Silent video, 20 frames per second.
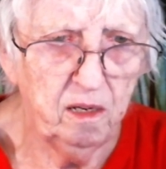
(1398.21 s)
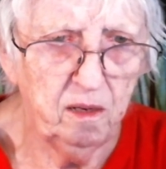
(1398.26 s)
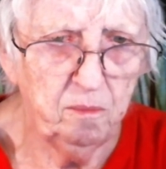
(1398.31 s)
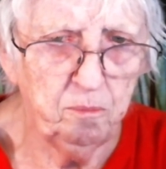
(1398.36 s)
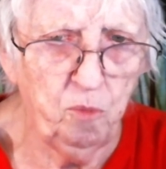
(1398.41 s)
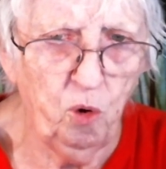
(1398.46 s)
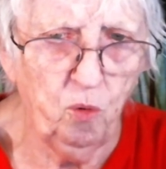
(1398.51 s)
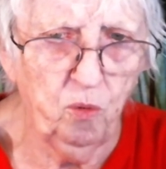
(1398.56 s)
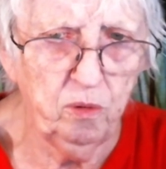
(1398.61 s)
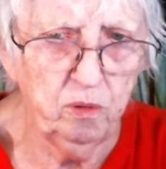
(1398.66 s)

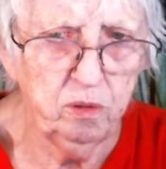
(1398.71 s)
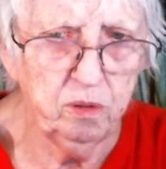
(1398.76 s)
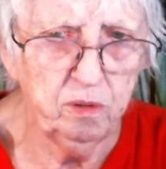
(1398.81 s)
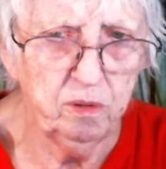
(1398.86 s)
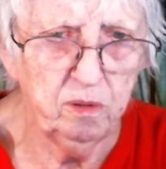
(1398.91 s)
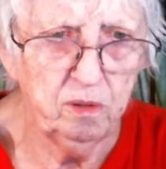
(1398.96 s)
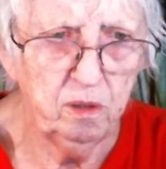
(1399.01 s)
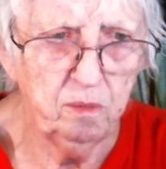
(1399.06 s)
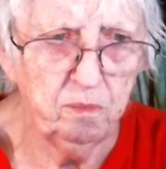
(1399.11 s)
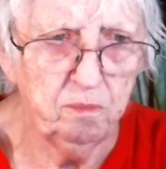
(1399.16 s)
more
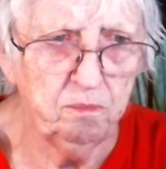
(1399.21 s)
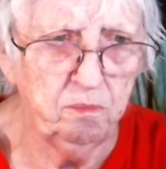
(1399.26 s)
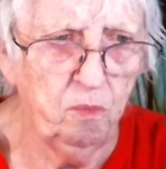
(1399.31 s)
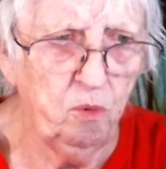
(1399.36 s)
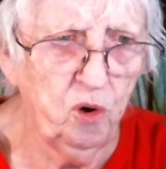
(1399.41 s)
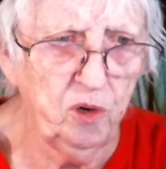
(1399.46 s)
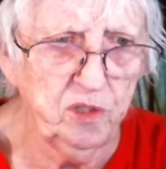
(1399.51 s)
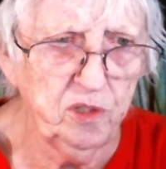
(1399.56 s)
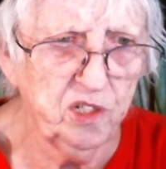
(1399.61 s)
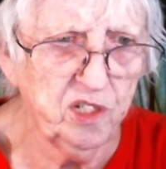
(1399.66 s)

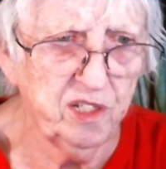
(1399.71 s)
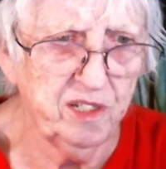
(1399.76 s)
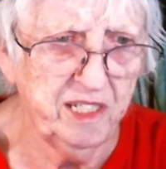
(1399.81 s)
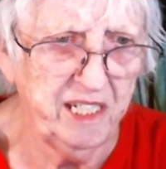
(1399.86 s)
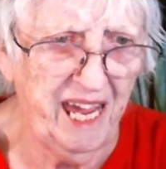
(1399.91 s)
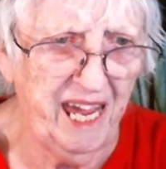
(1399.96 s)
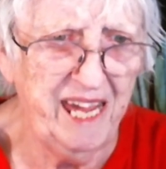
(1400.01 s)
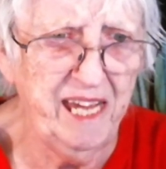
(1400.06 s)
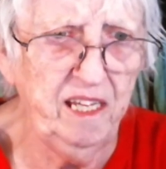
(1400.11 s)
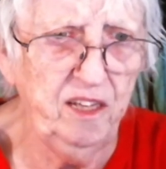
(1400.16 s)

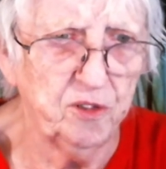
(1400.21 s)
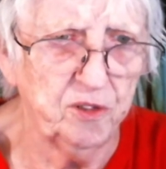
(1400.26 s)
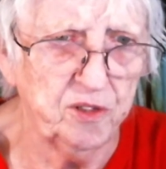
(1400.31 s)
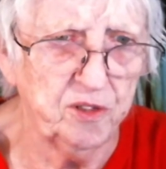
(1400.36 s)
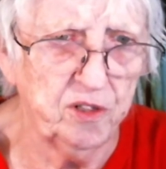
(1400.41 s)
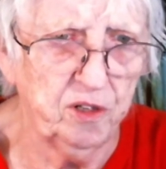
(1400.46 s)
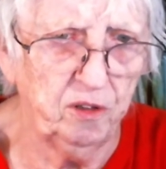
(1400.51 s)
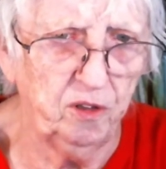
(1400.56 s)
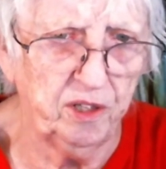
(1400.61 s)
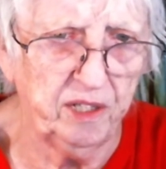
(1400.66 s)

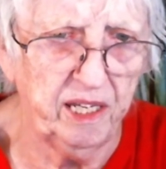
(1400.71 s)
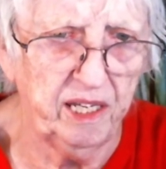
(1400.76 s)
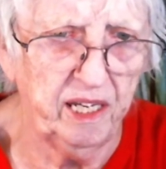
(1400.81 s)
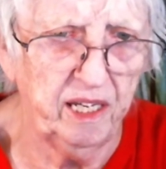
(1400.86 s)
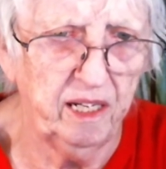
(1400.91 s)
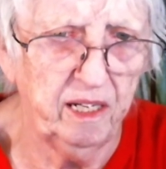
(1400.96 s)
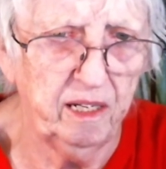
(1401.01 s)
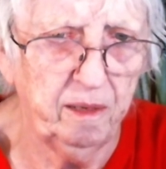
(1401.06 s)
tailored looking.